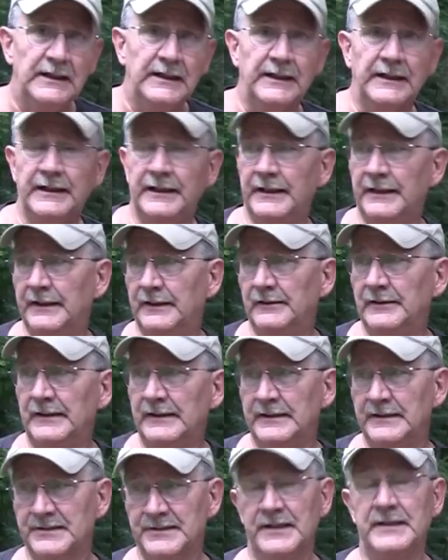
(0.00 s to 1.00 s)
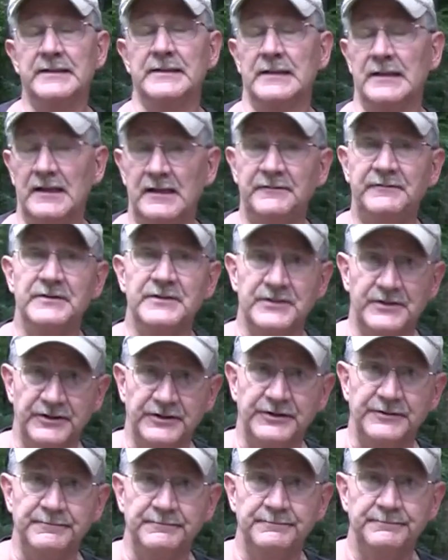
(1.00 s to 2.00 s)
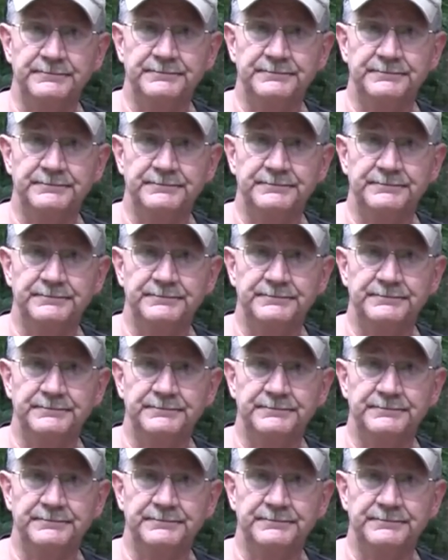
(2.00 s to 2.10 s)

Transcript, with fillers: And all I can say is life is good.